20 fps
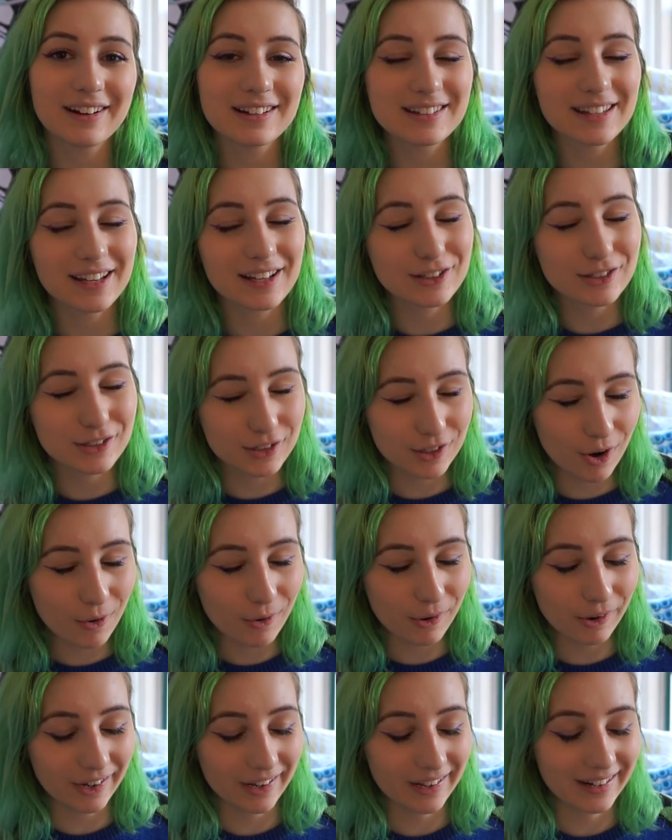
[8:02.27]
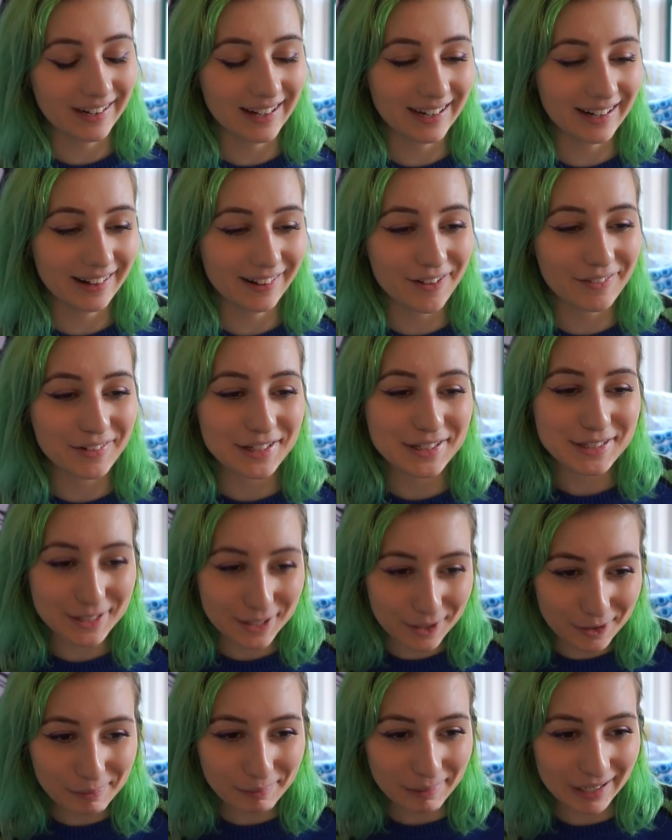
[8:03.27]
It's like so good and I love it
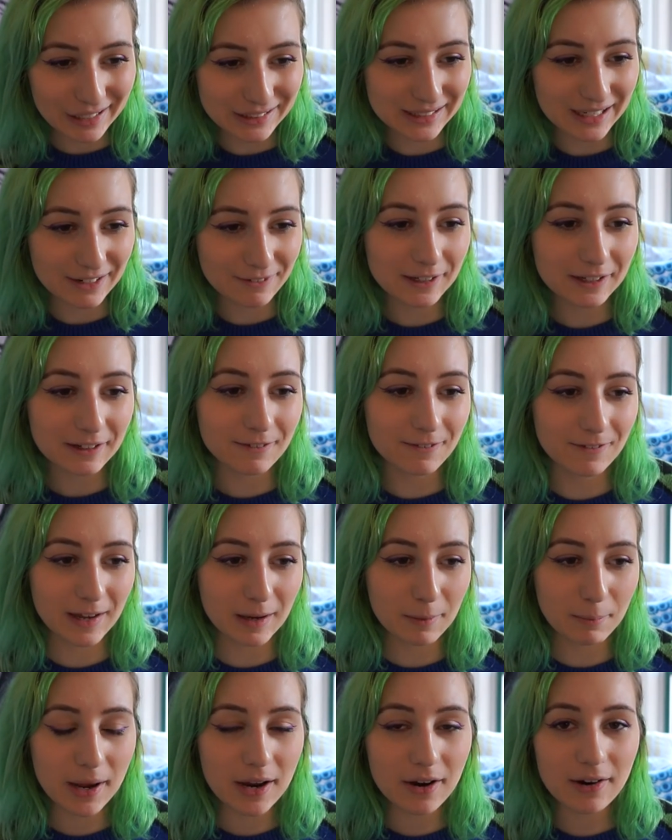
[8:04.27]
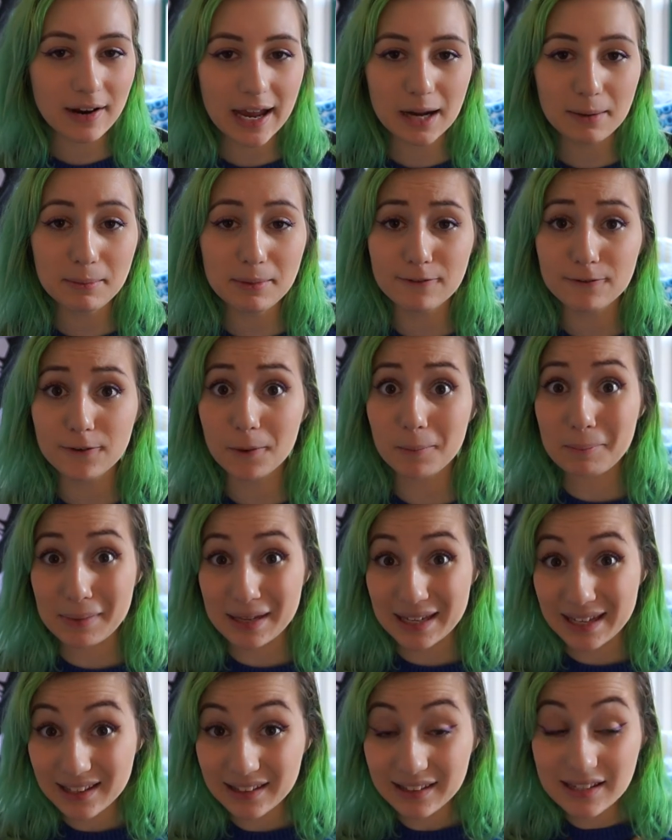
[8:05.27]
so much. And I feel like Vampire Academy for
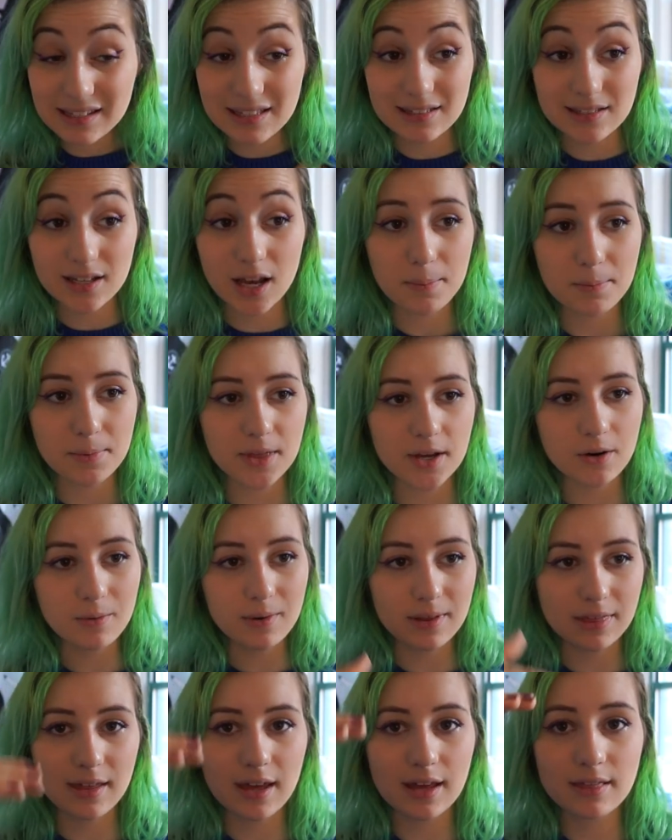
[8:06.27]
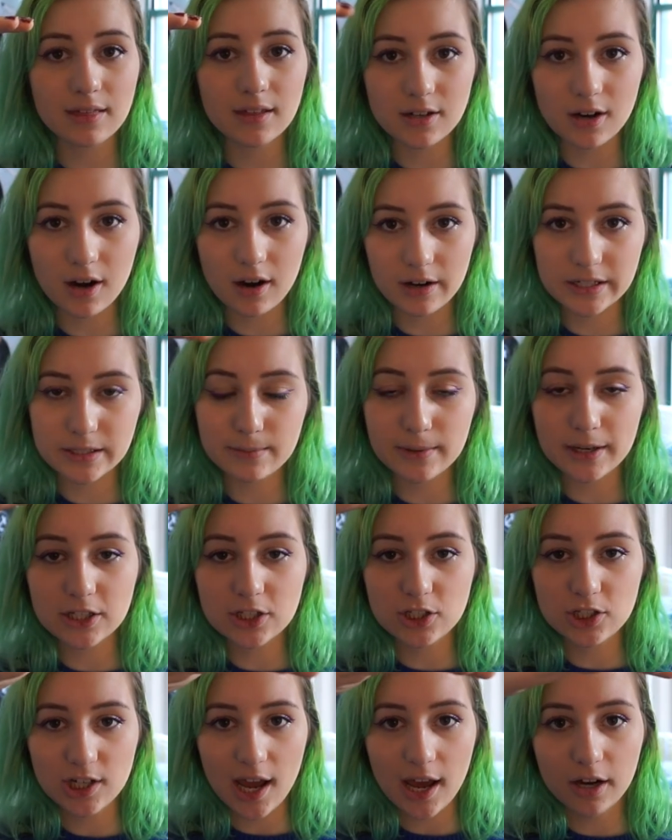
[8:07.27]
me at least is up there with like The Darkest
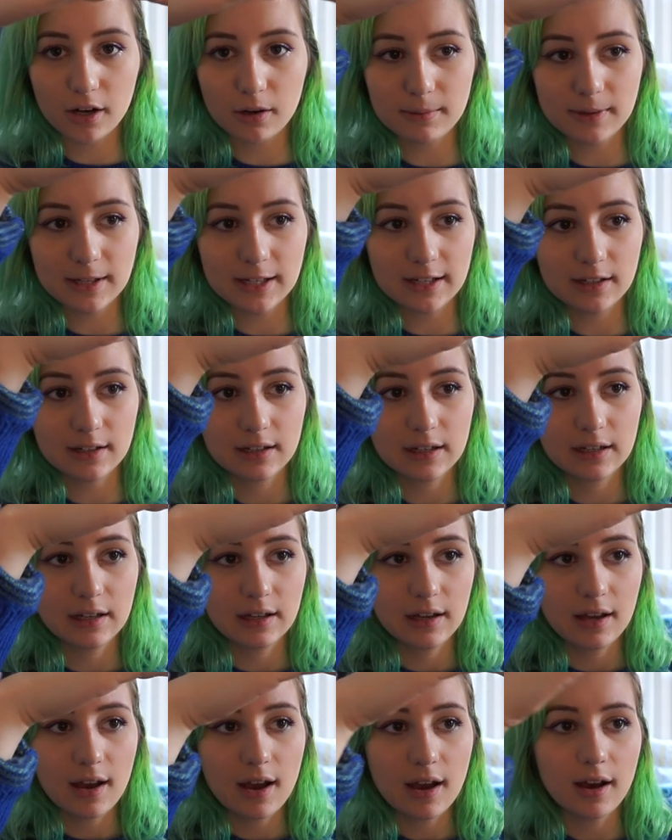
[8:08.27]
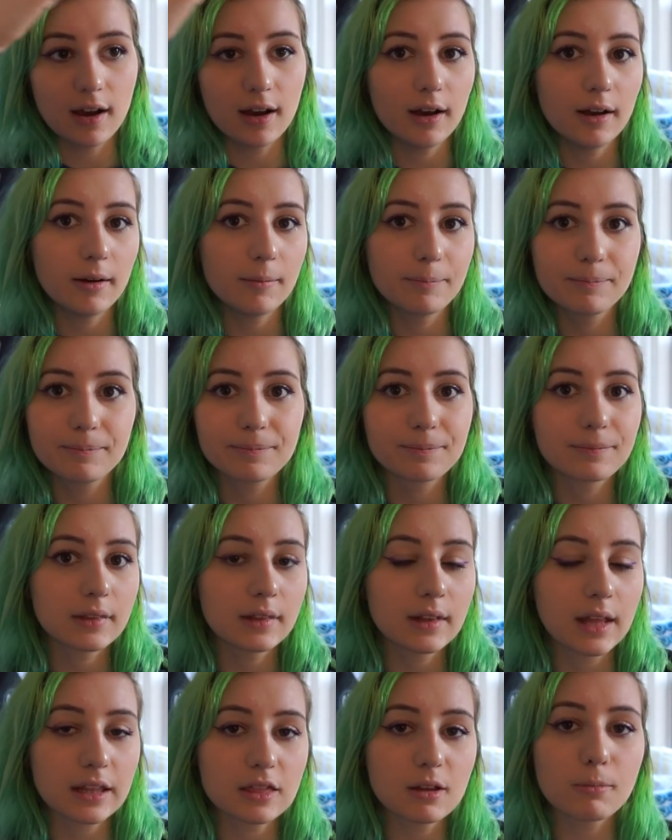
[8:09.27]
Minds Shatter Me um,
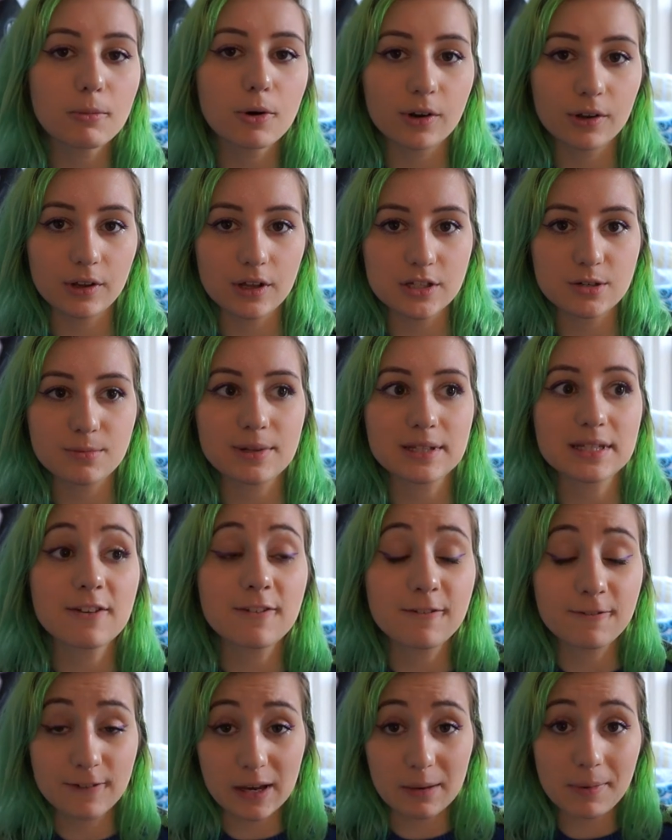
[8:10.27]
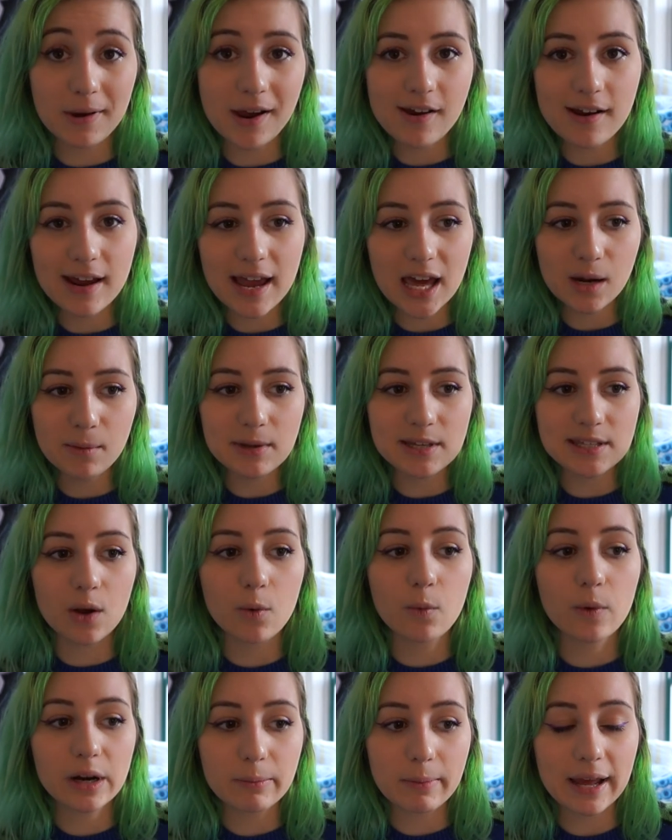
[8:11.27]
like the Mortal Instruments. Like Vampire Academy is
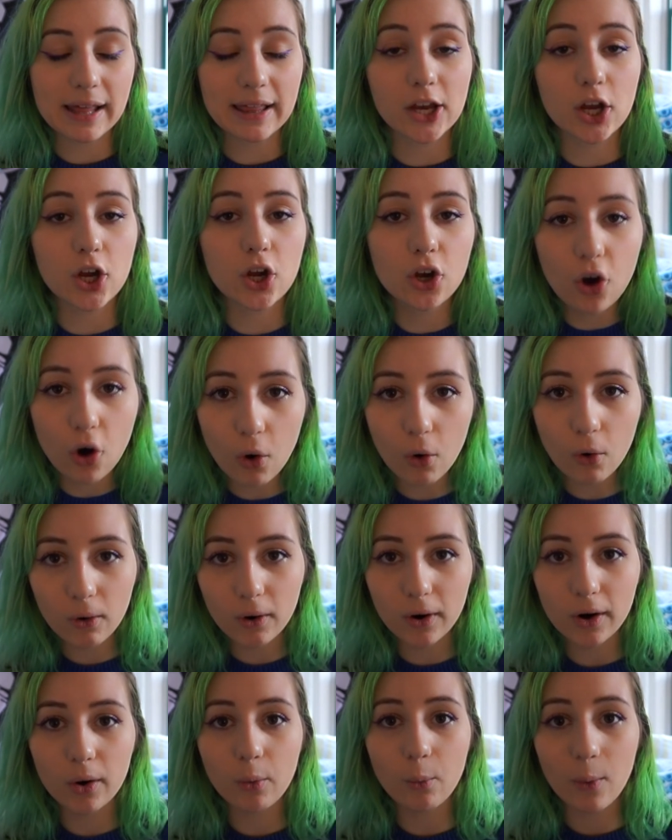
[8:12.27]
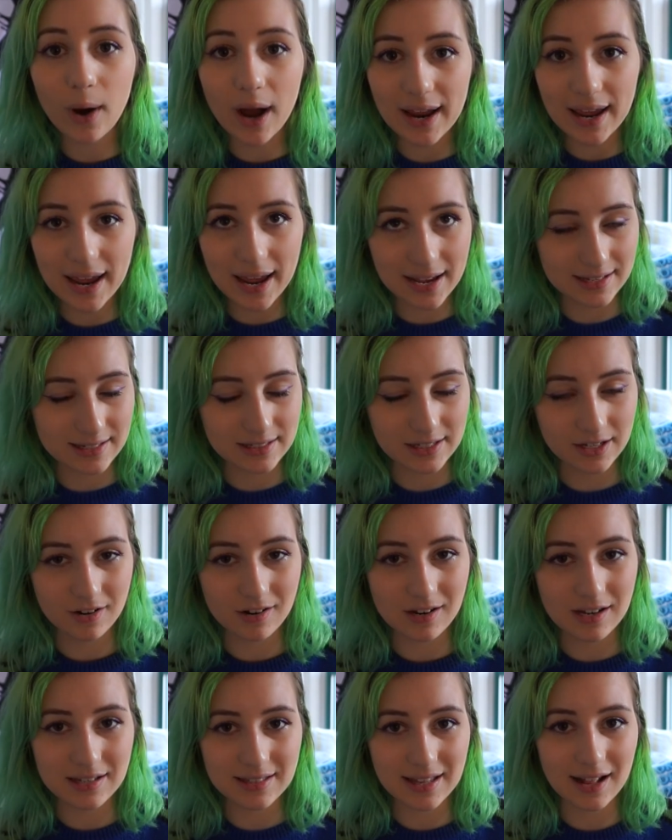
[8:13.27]
like one of my like core YA
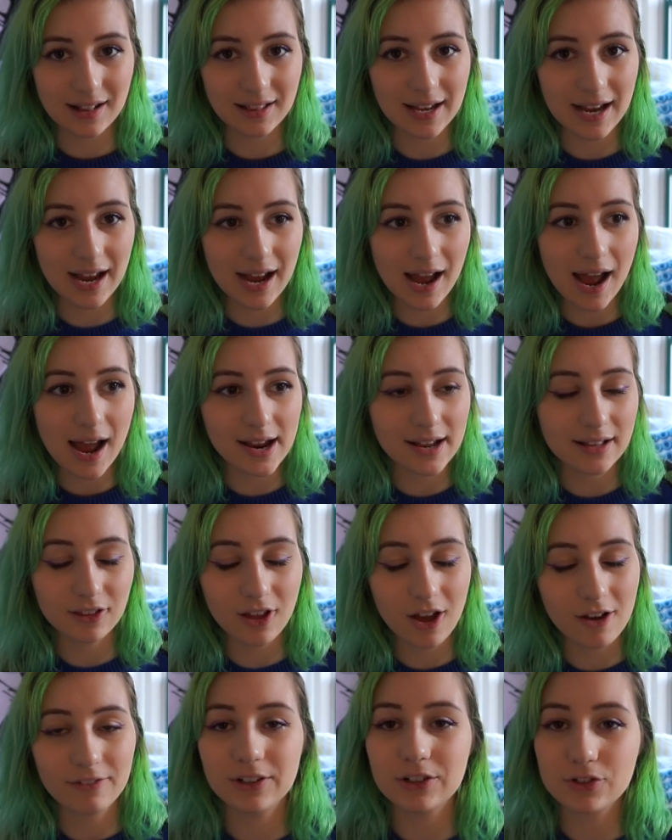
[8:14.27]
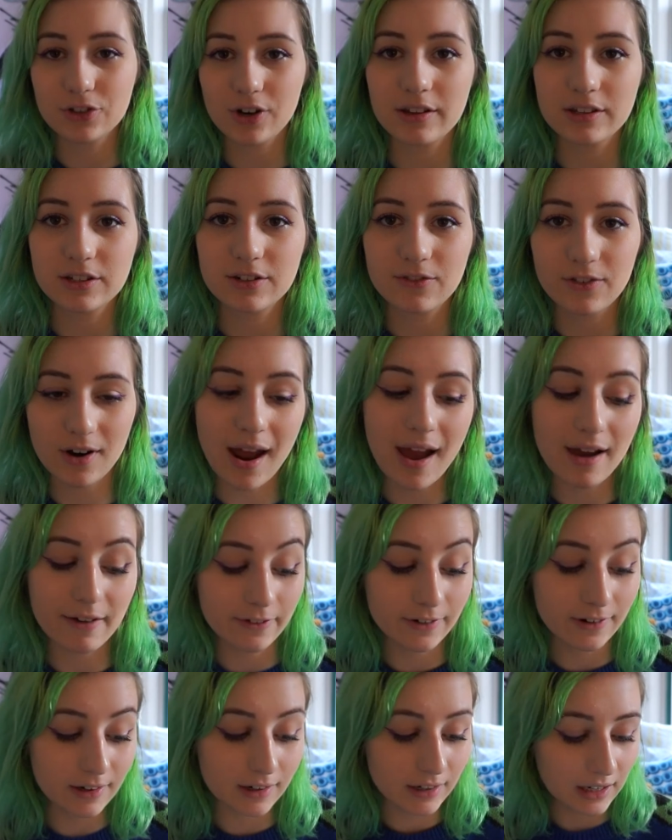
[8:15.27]
series that like I love and trust
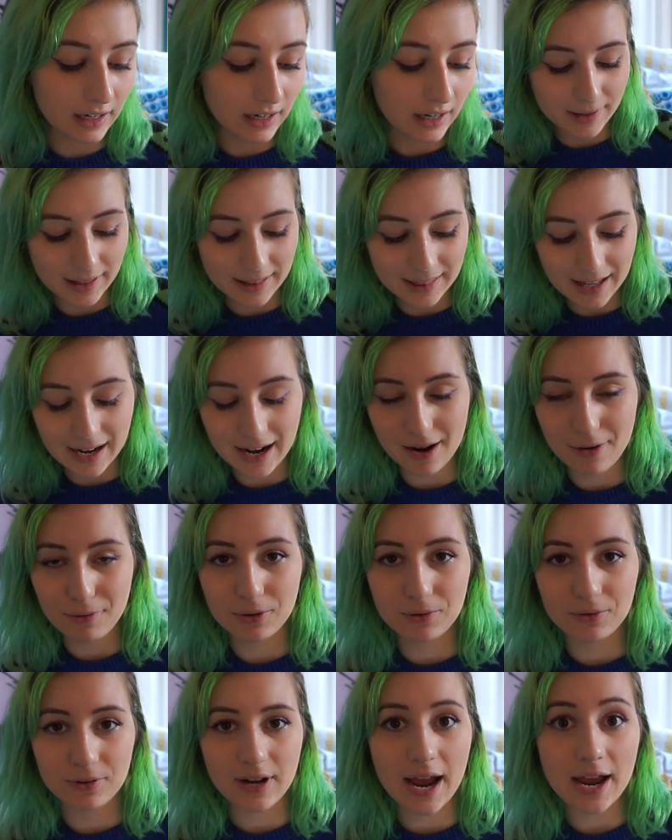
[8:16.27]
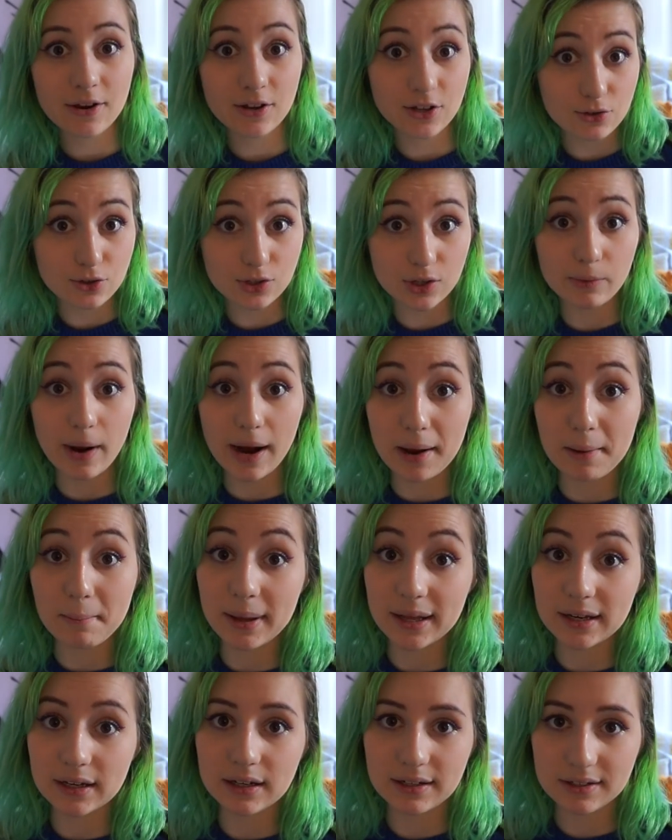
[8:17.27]
forever and that I would, I usually
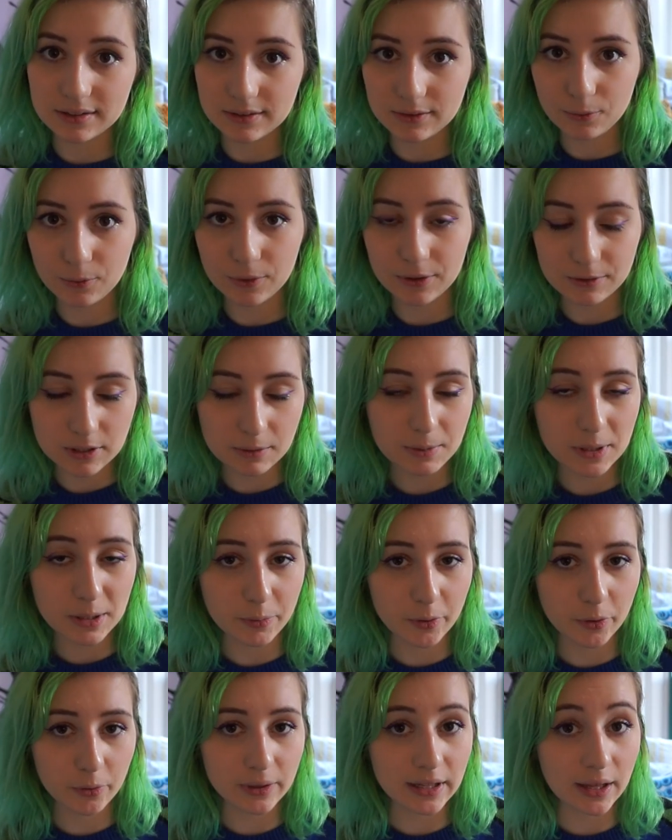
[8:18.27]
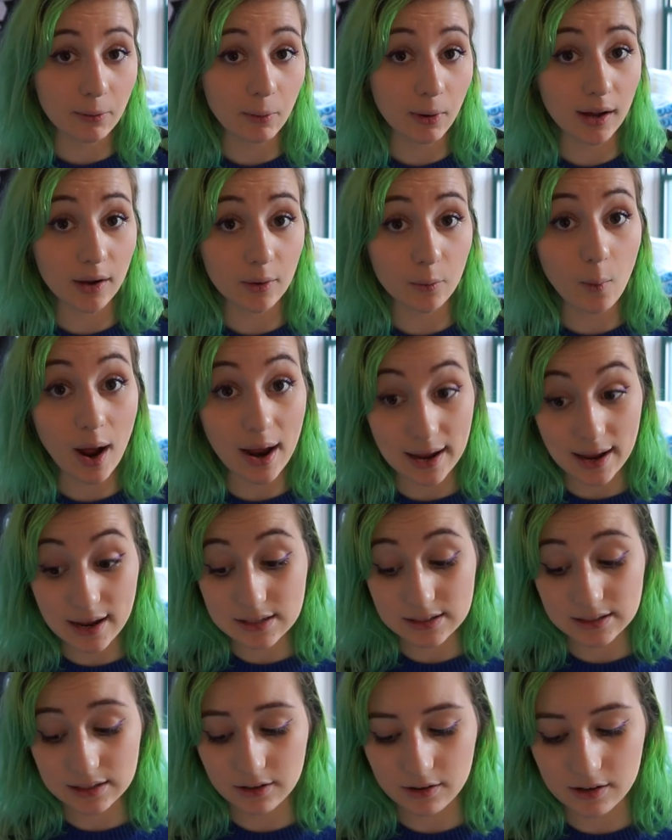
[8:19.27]
recommend it to people when they want YA
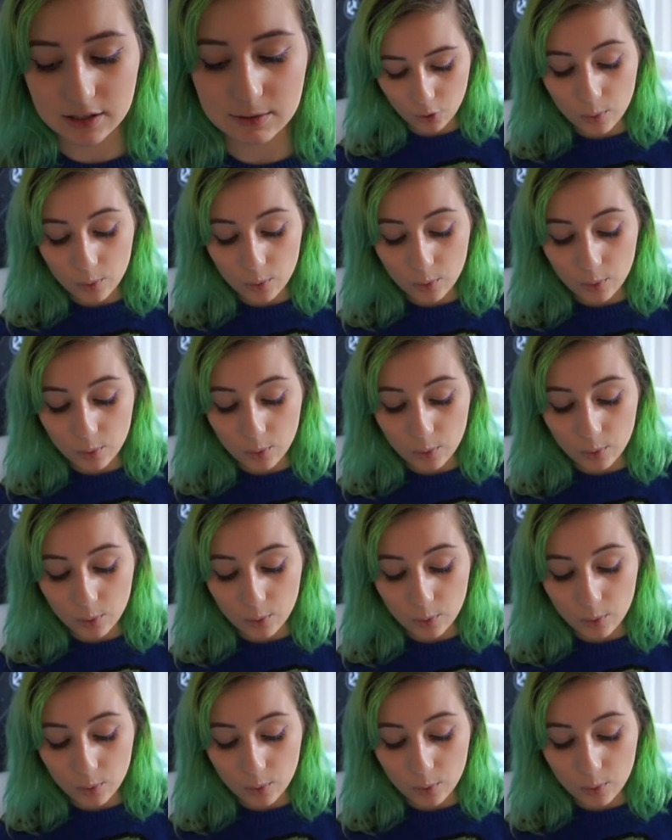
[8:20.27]
series.